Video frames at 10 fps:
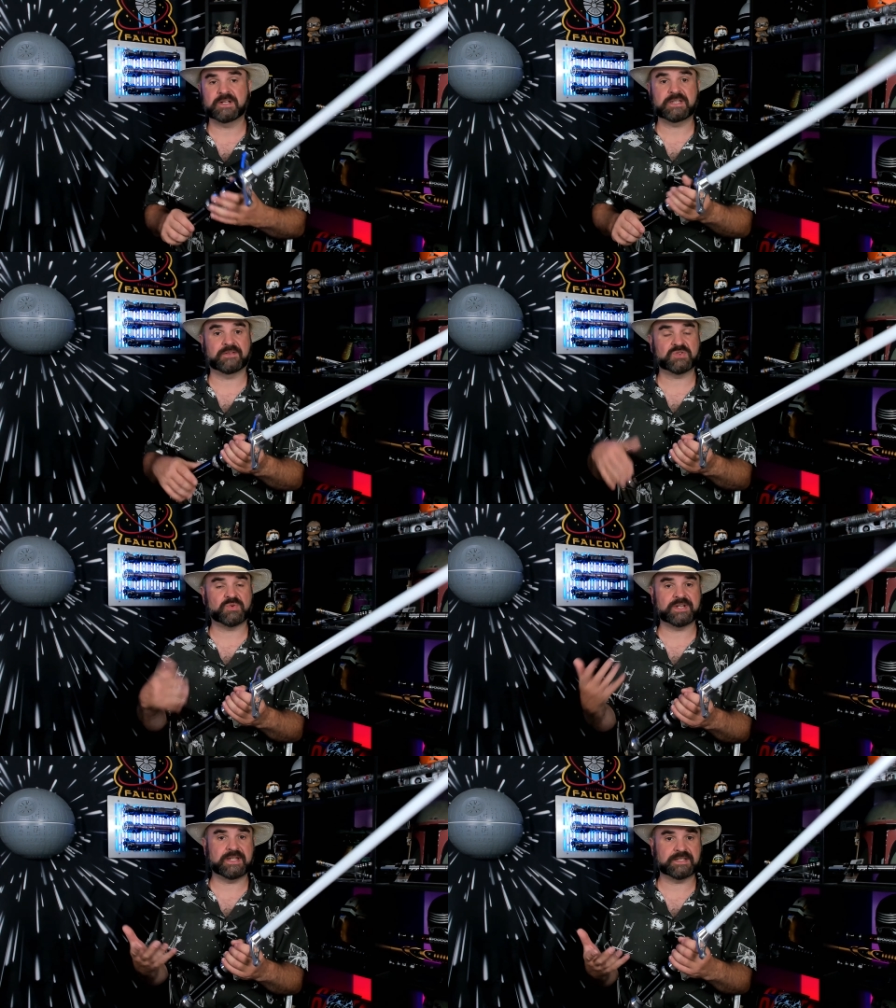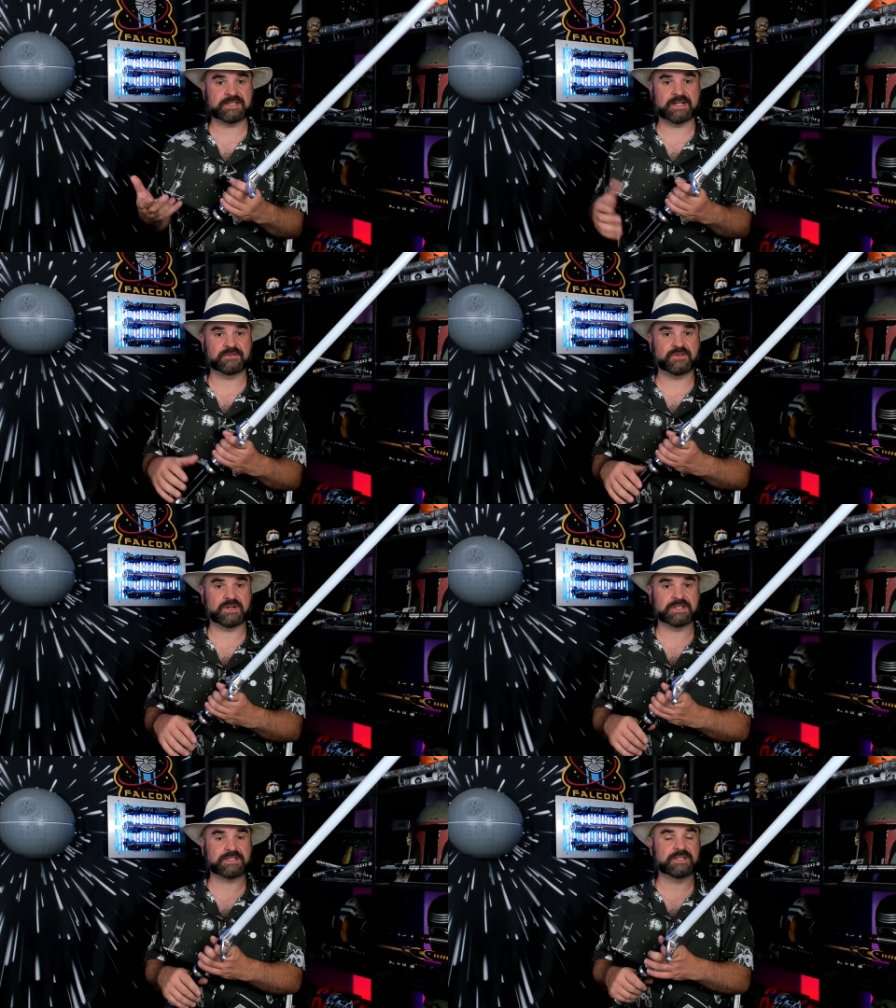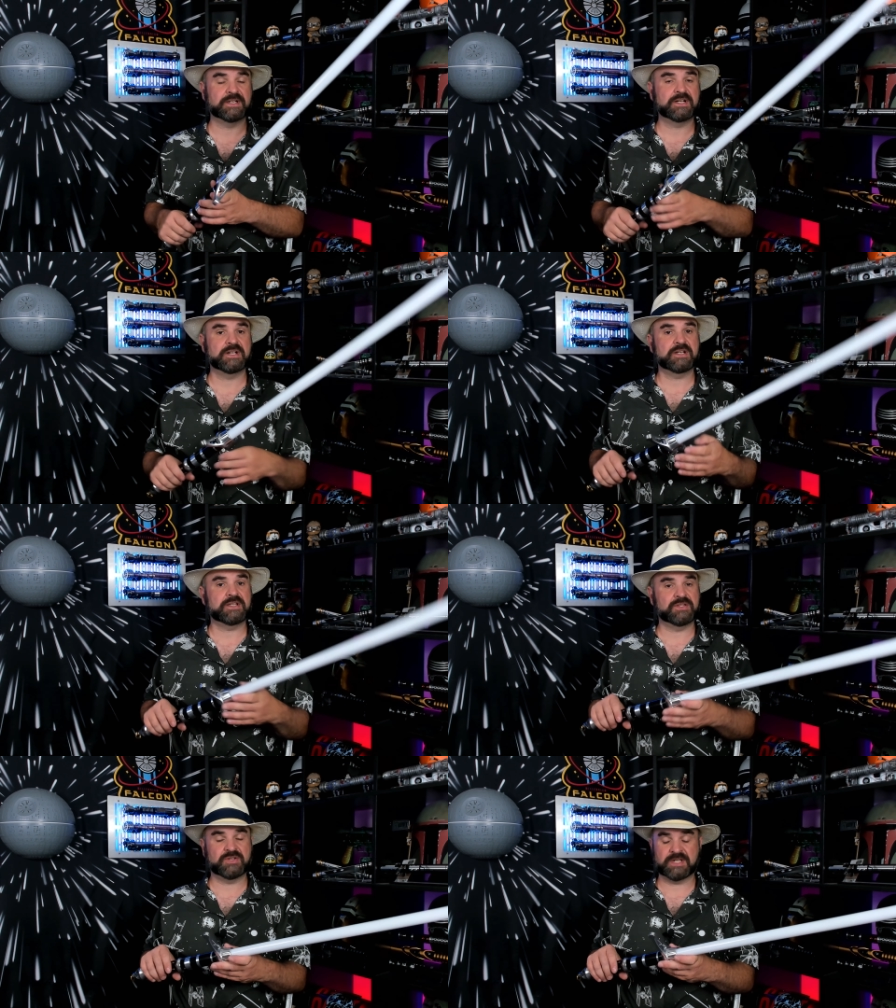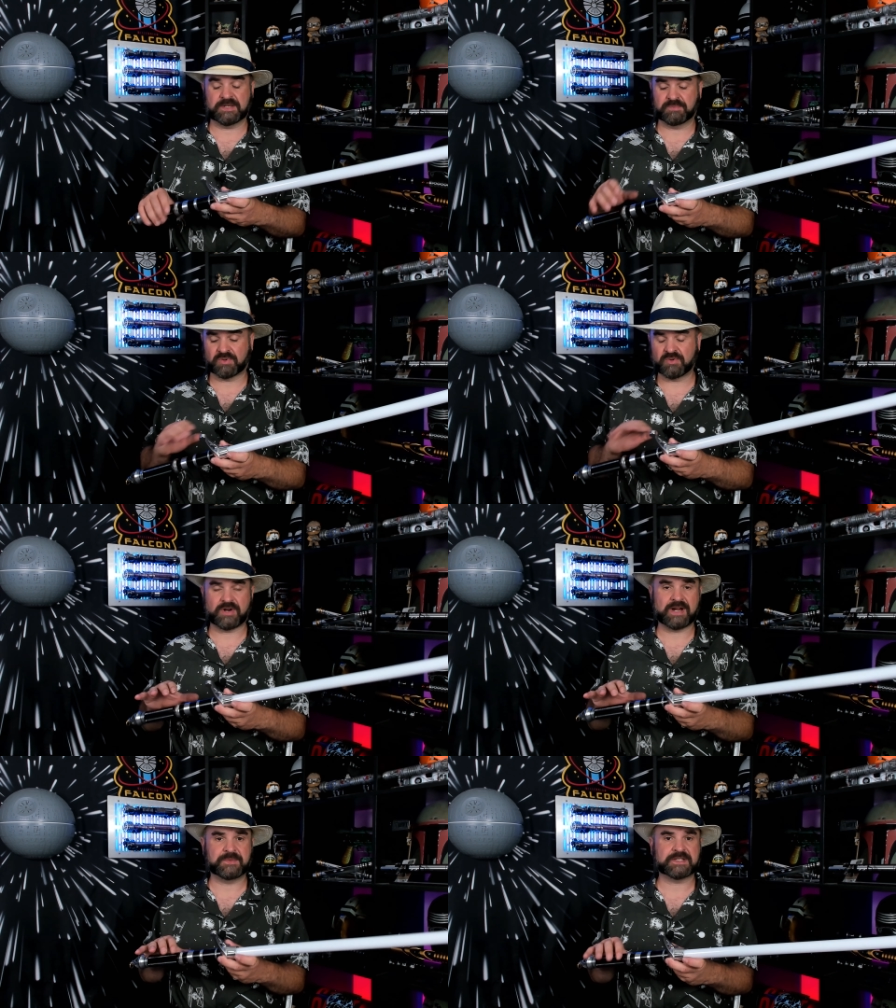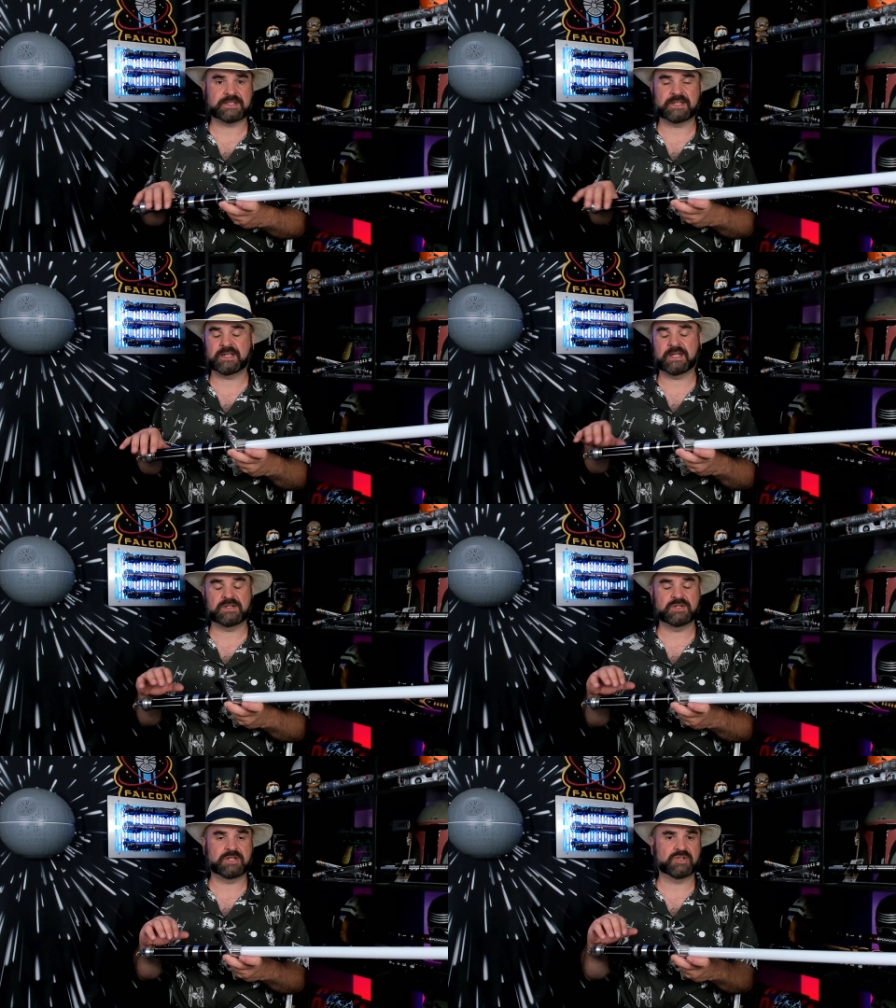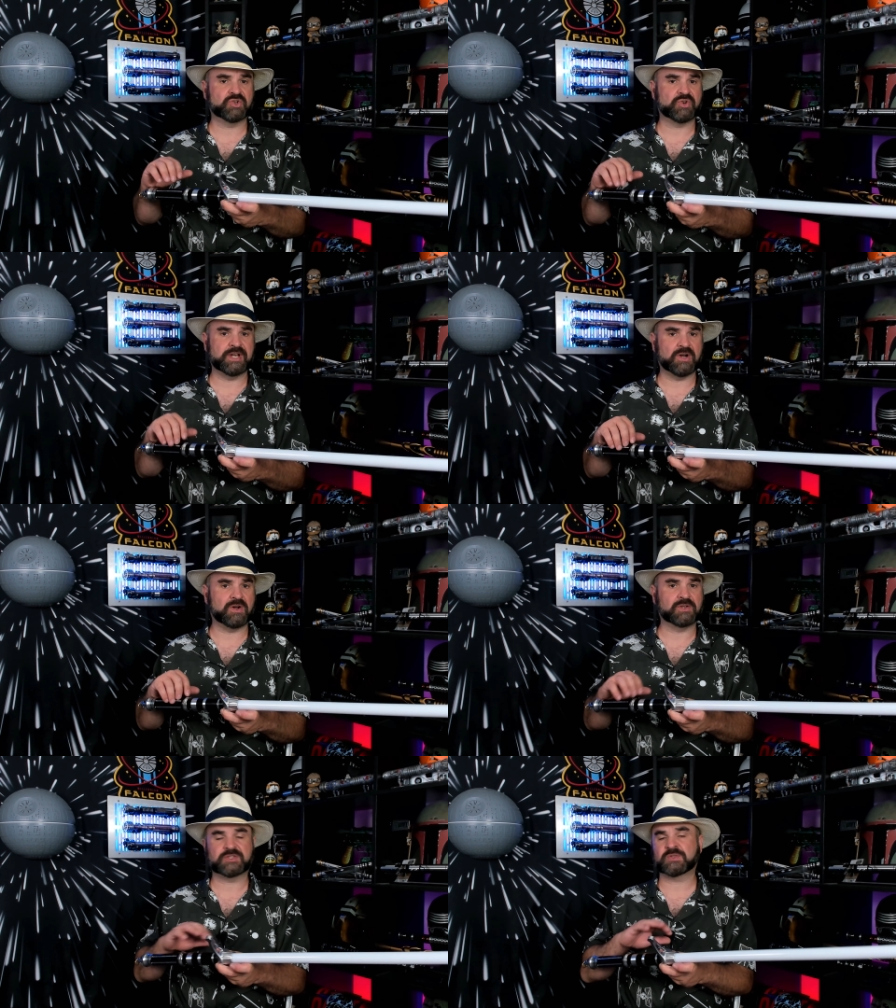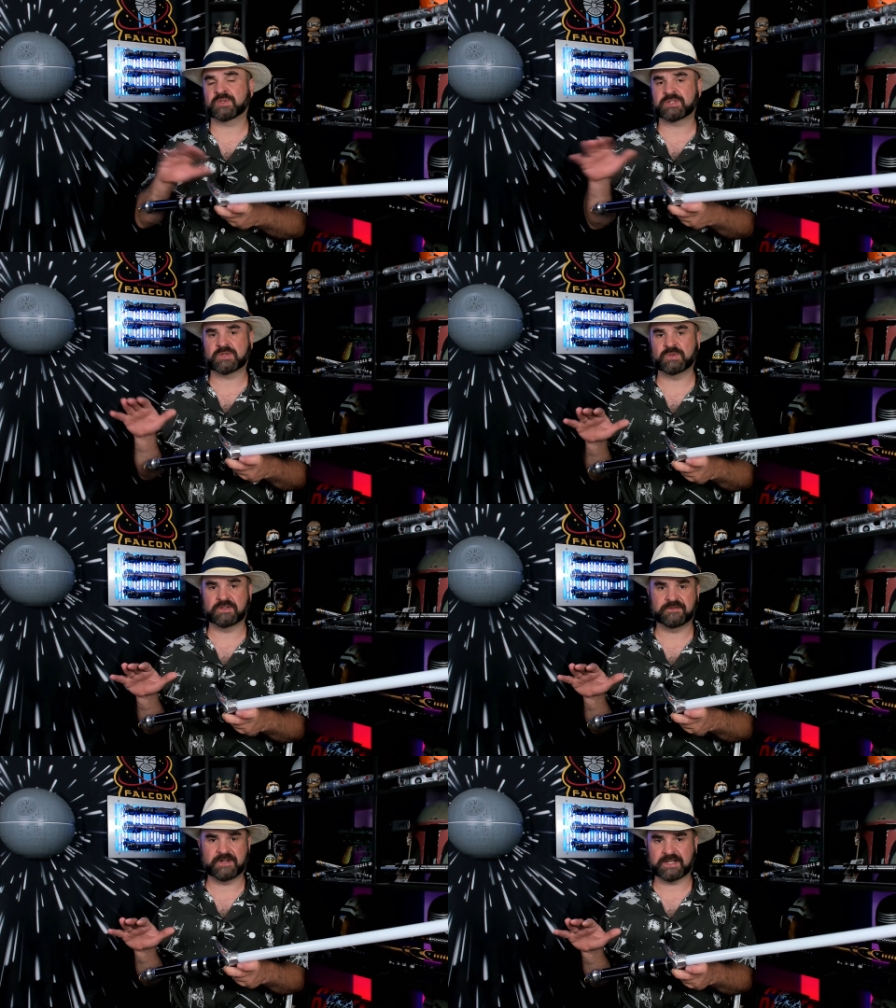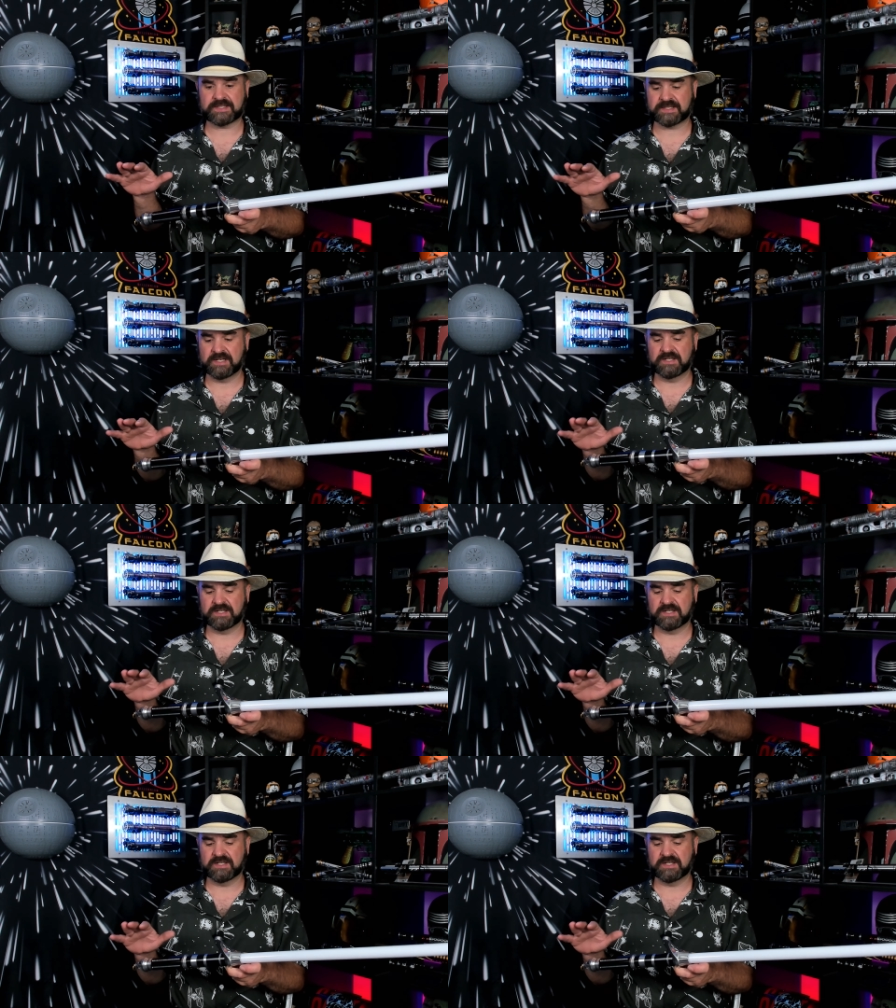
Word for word: You have 28 sound fonts. You can program this thing and you can create all sorts of cool effects.